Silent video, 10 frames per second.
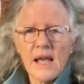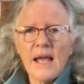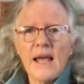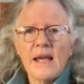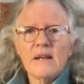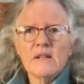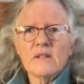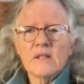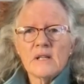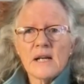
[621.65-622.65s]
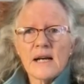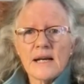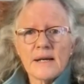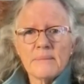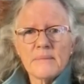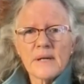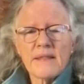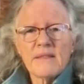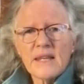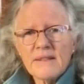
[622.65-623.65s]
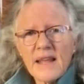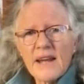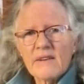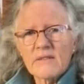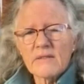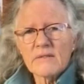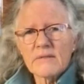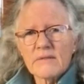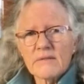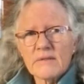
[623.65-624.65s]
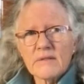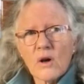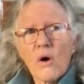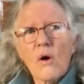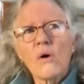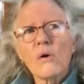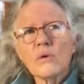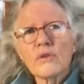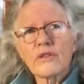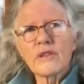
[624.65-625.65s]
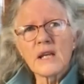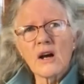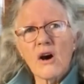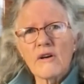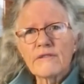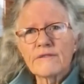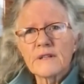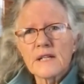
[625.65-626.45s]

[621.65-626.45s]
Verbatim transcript: And I think that whole thing of